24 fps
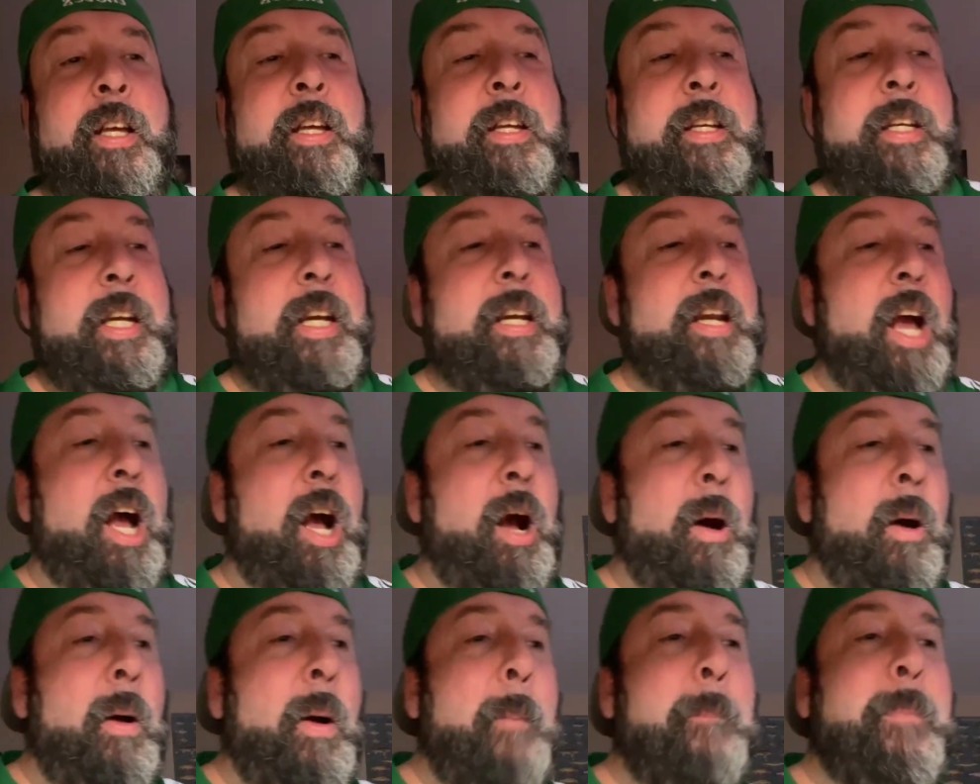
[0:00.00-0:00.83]
You
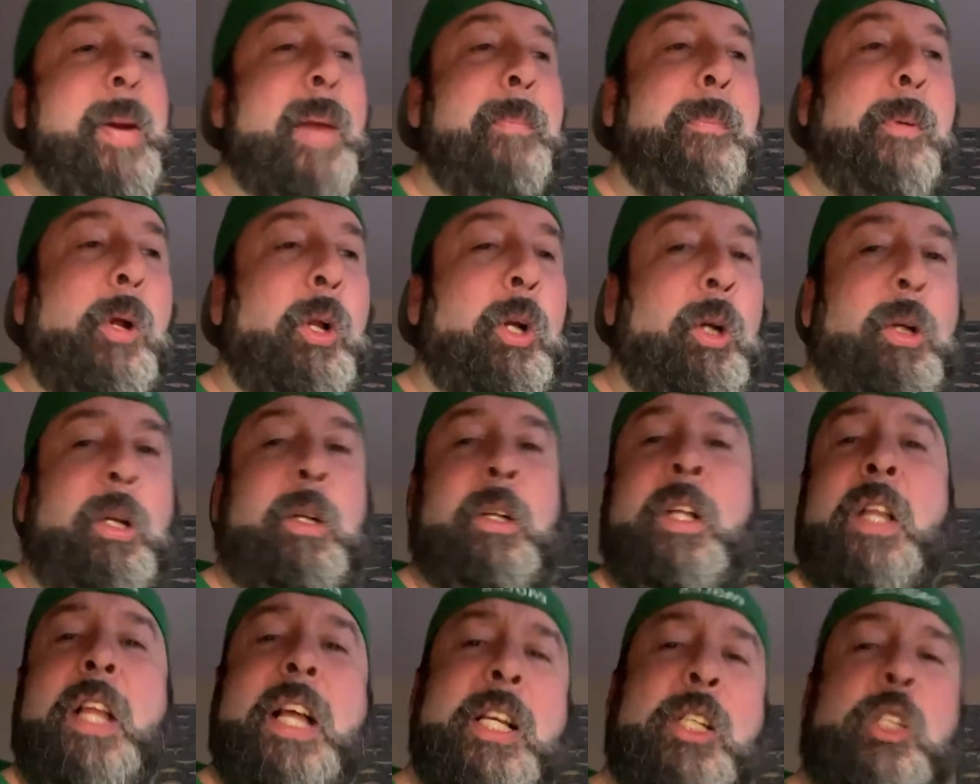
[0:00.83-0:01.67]
know, people are
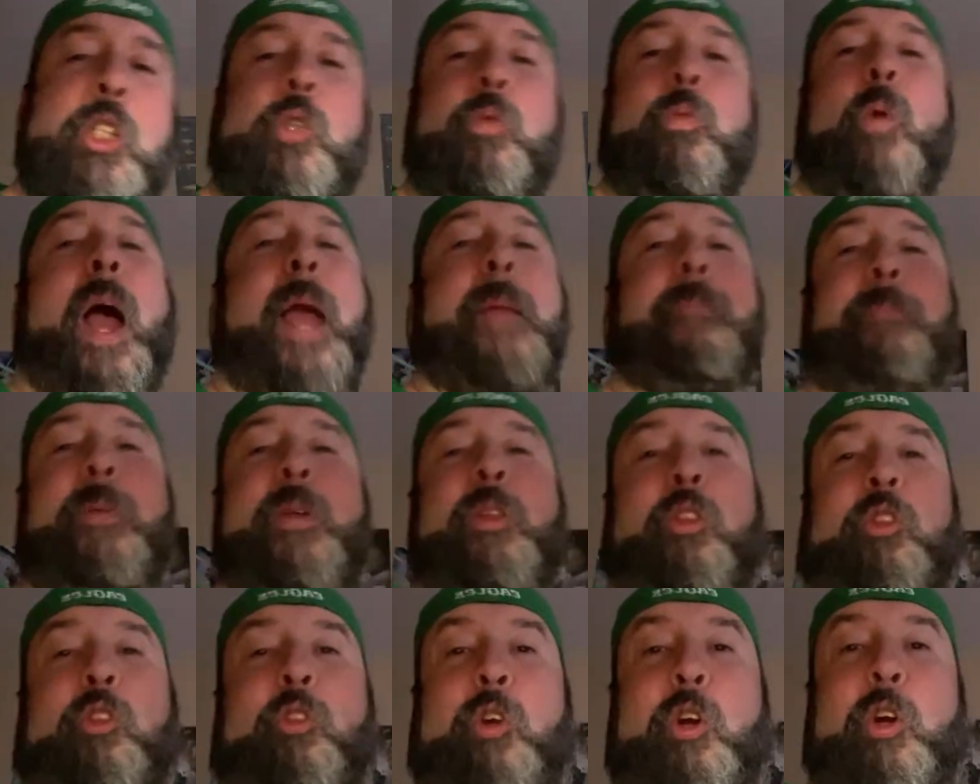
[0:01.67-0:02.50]

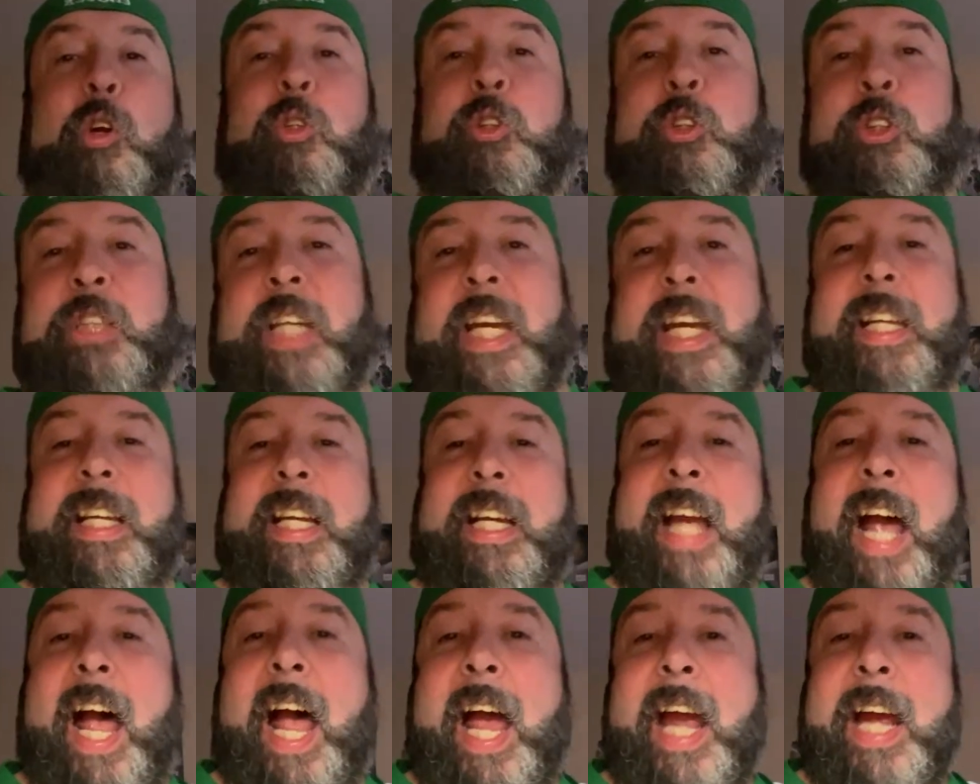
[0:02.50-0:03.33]
swiping through, seeing a
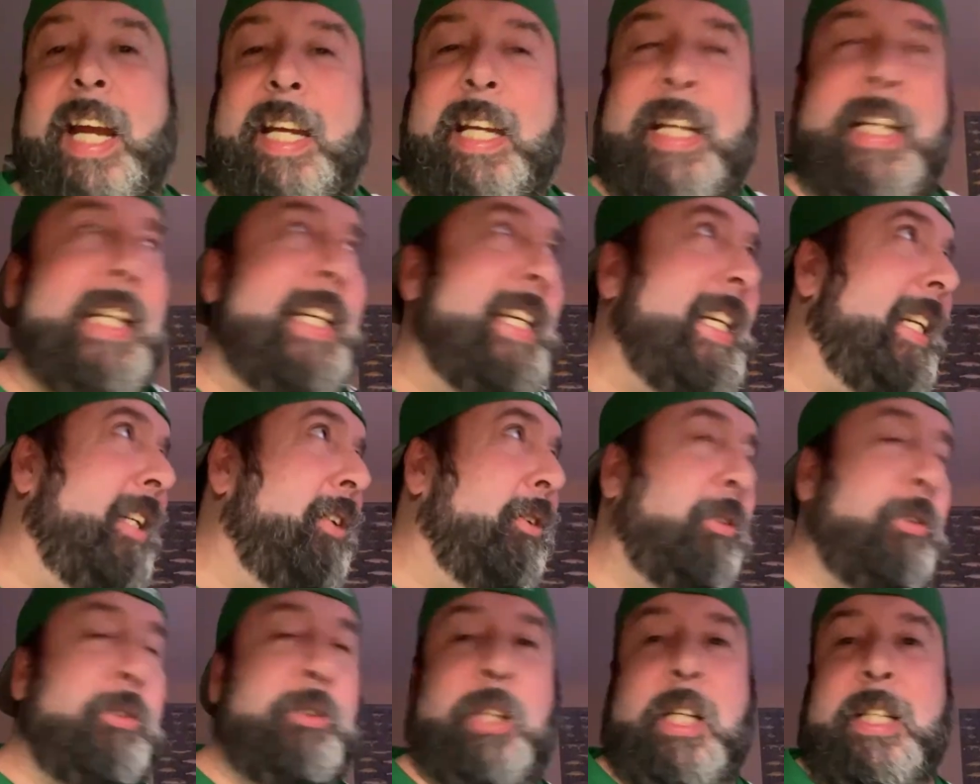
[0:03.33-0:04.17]
guy in an
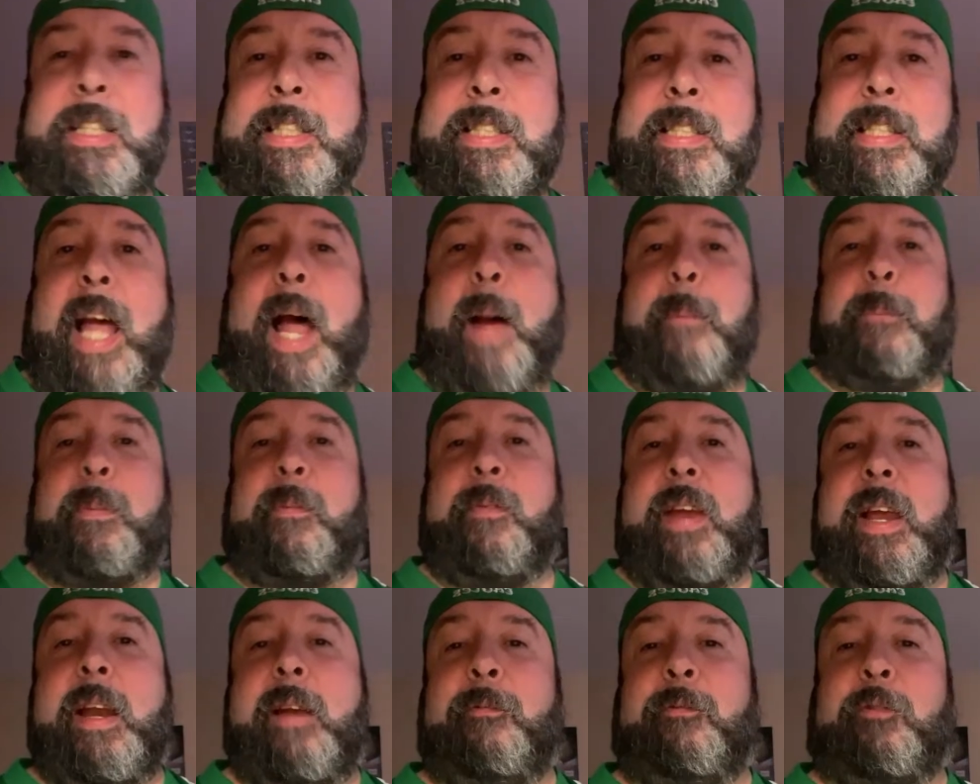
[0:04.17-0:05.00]
Eagles and stopping
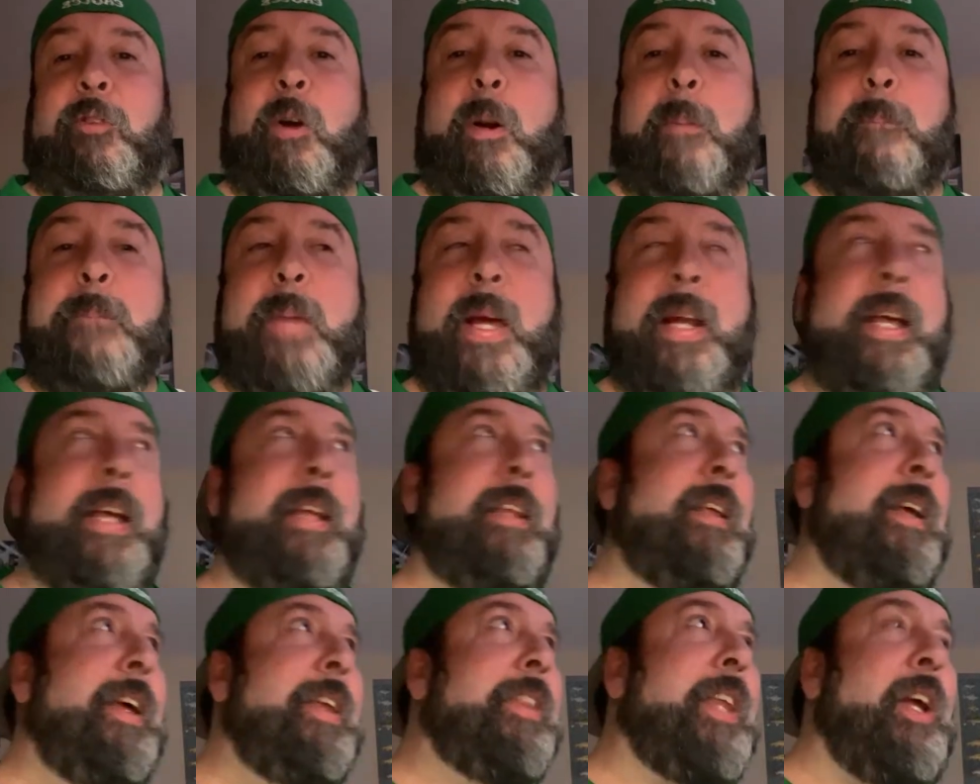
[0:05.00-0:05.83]
in for a minute.
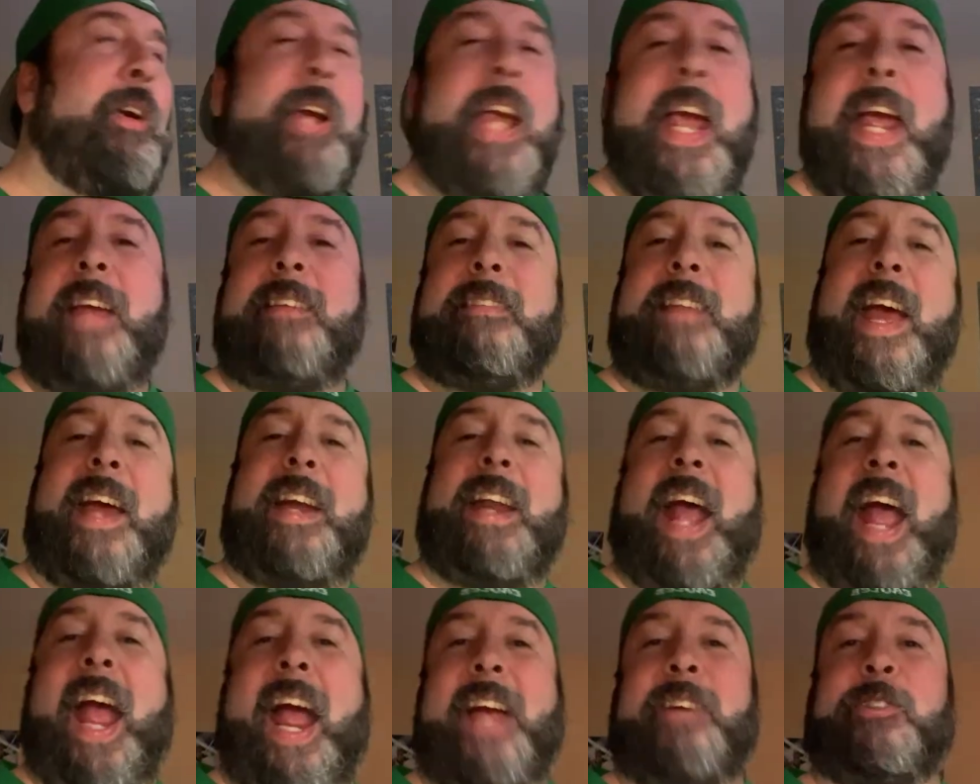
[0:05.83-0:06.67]
They're hitting that
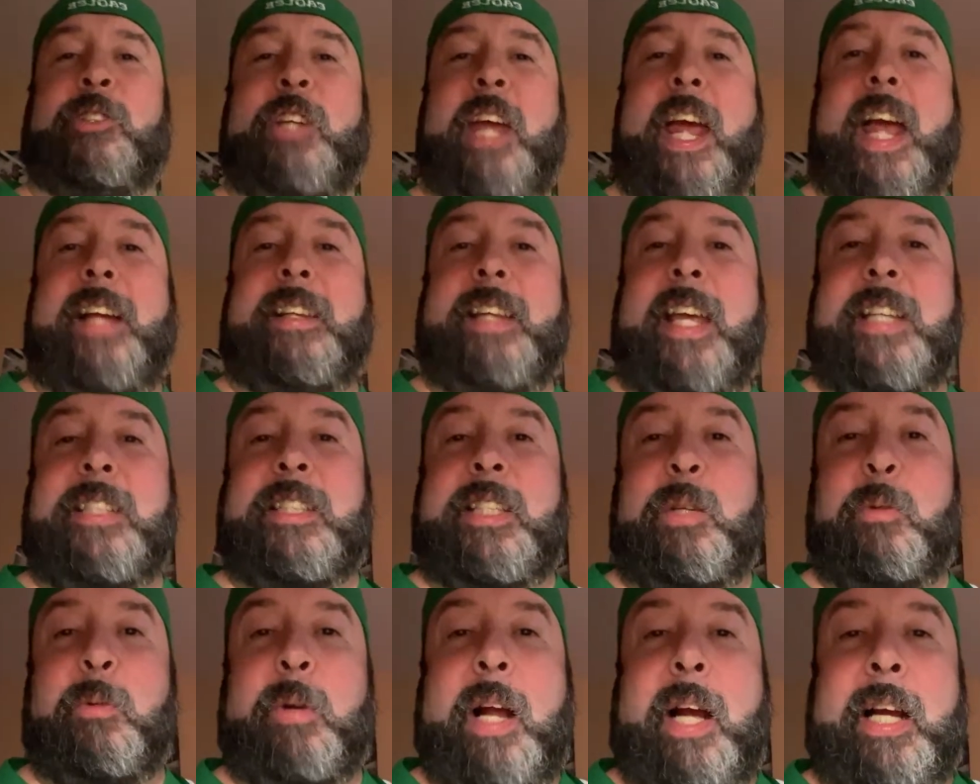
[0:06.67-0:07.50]
hashtag. They see
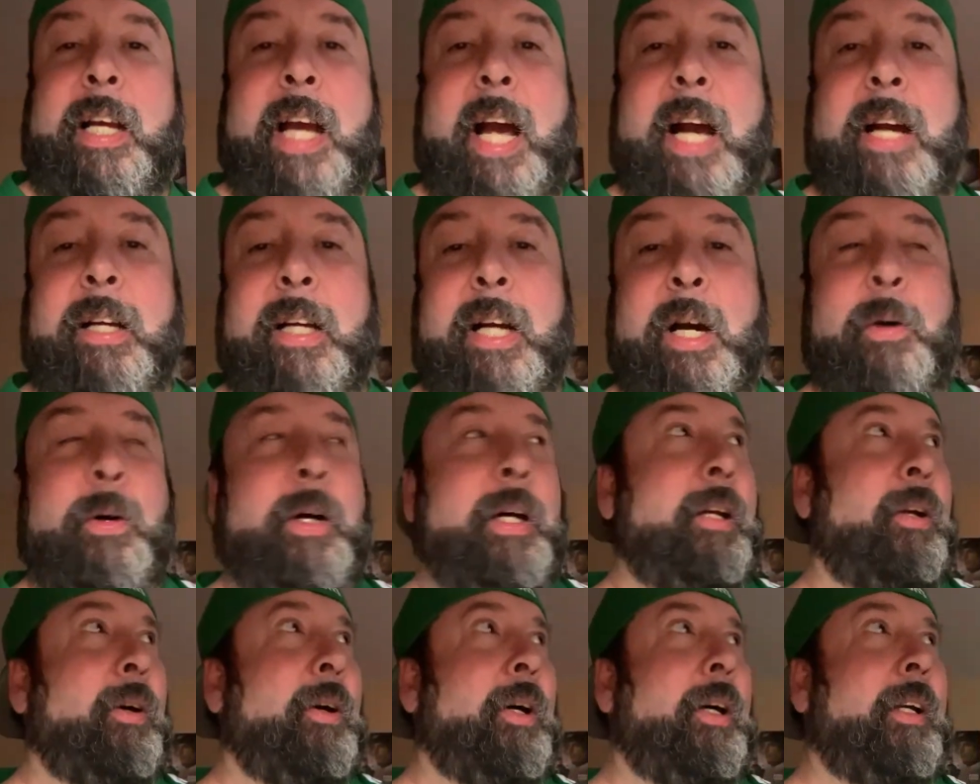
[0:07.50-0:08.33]
what I got going
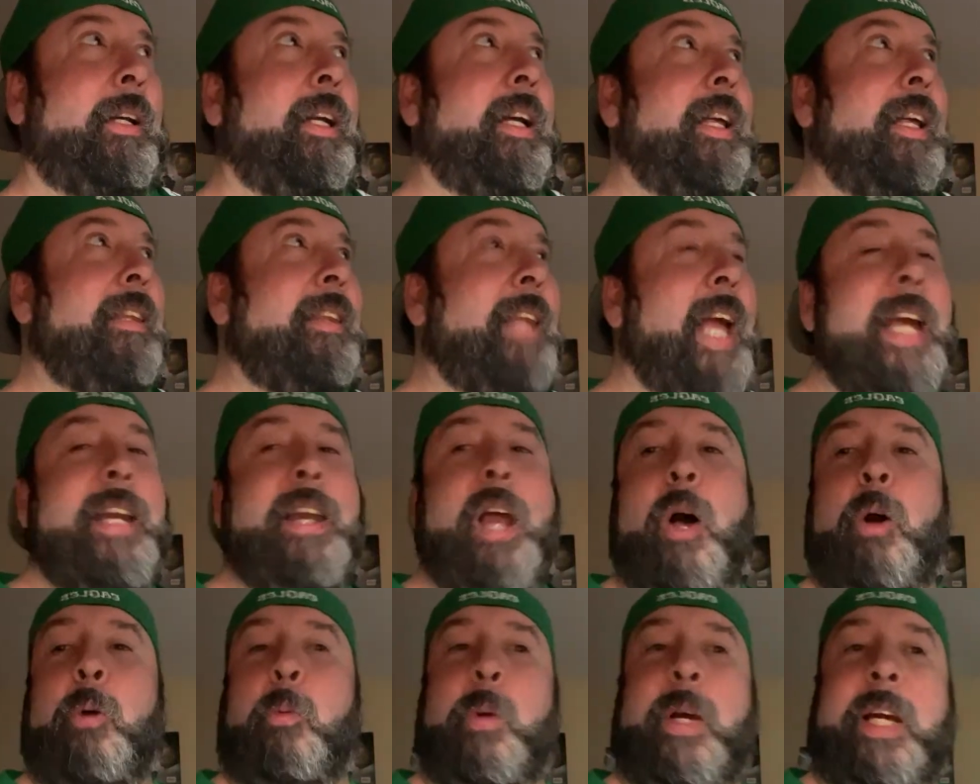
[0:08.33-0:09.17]
on. They
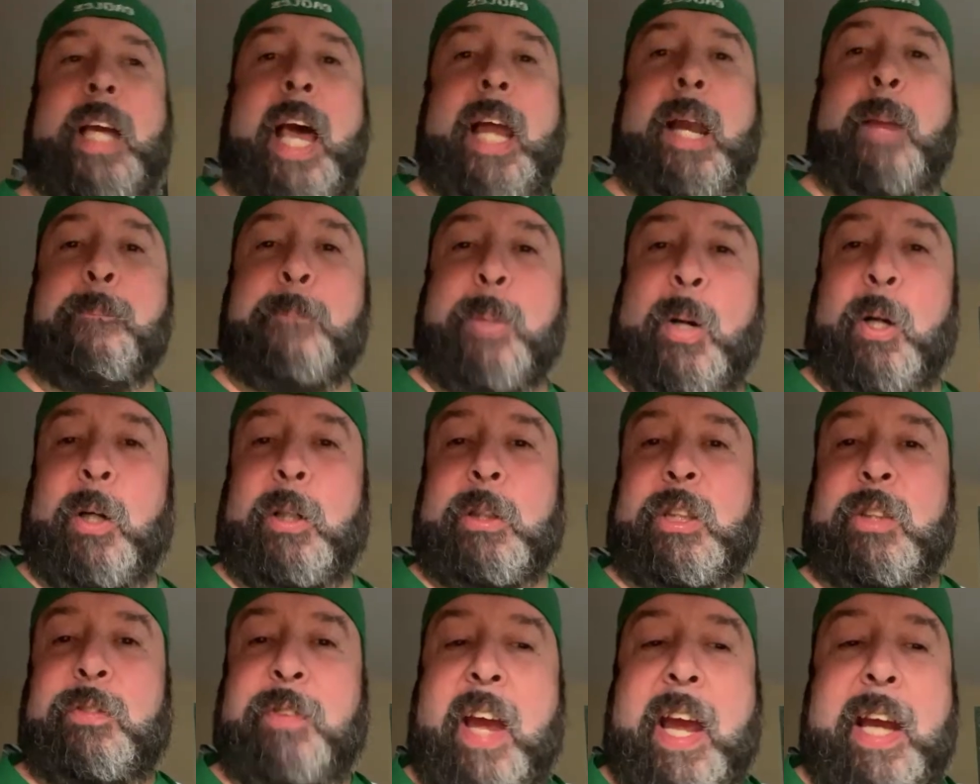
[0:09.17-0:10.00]
know we got a
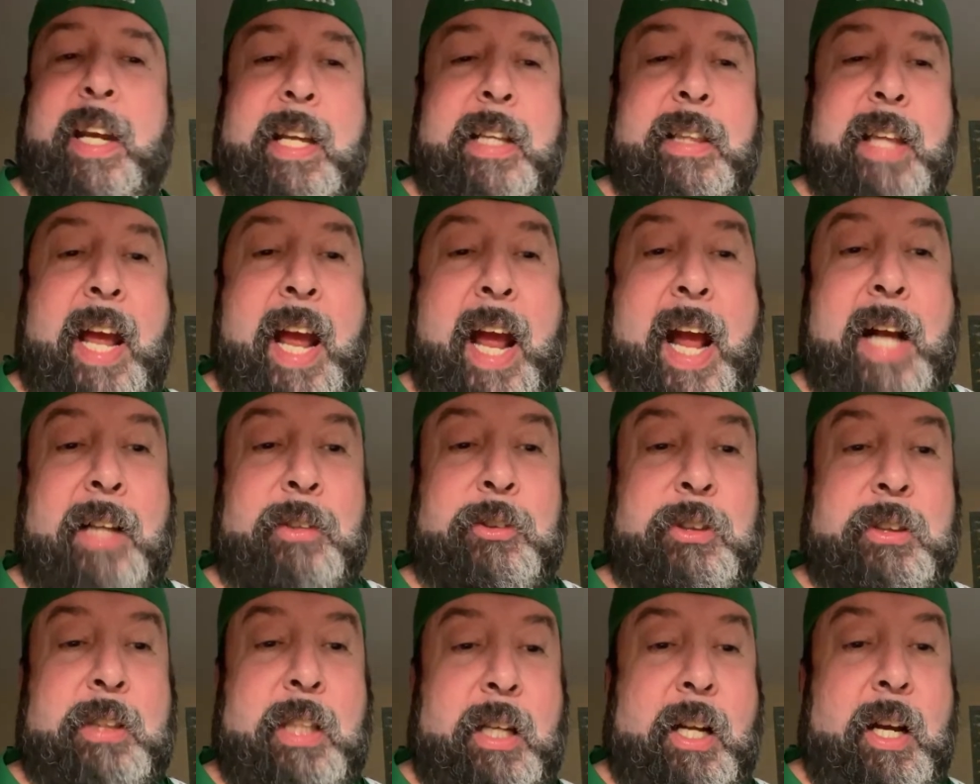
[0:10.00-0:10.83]
Birds fan in the house
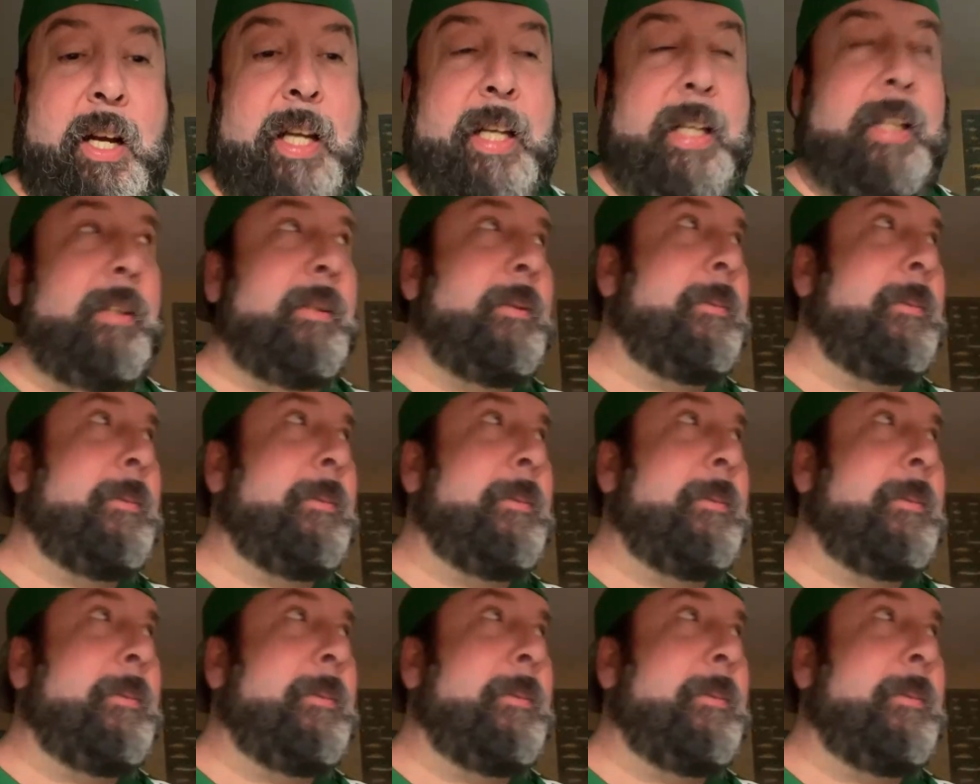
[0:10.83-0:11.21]
tonight.